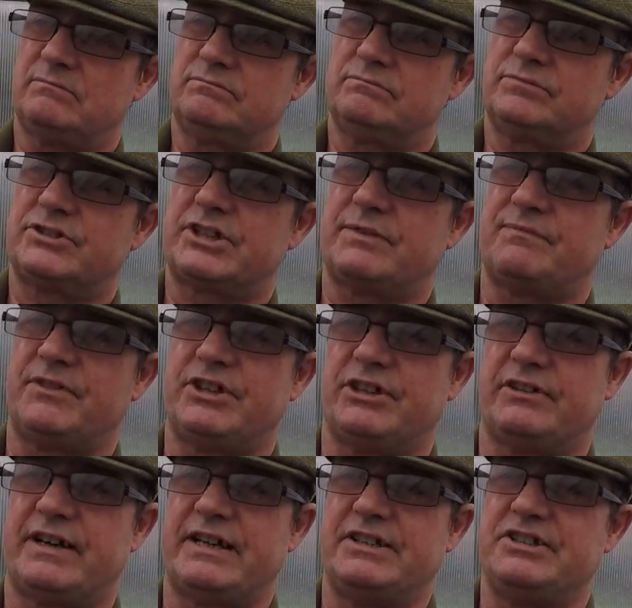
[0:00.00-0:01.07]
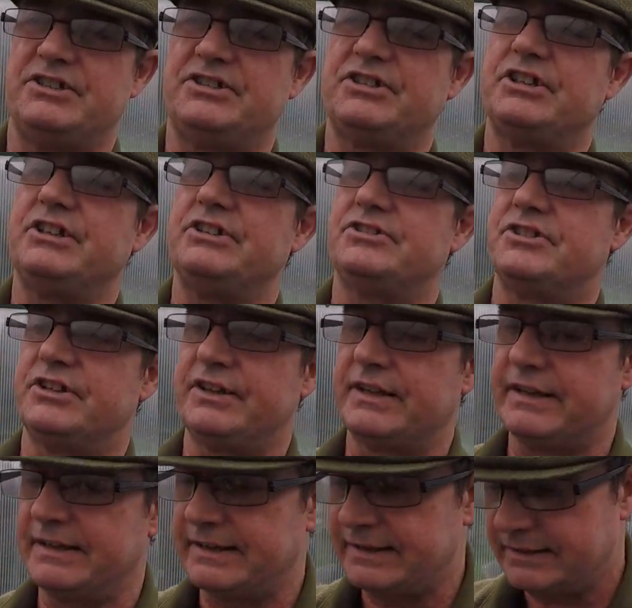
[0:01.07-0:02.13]
70 or 80 seeds in
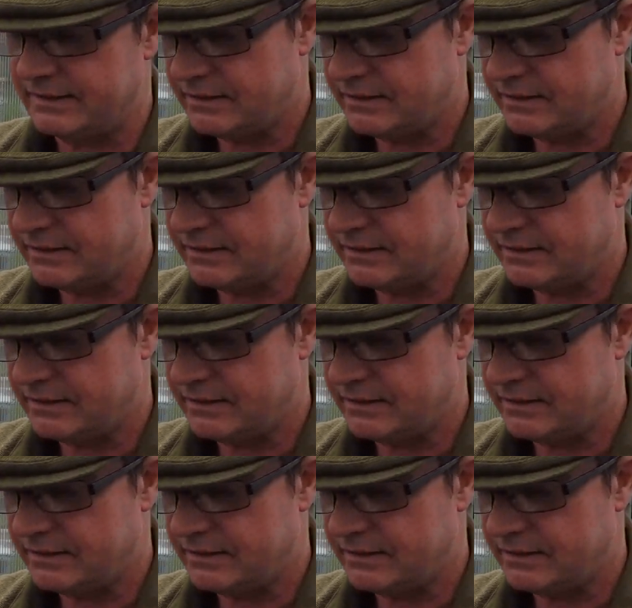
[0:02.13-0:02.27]
there,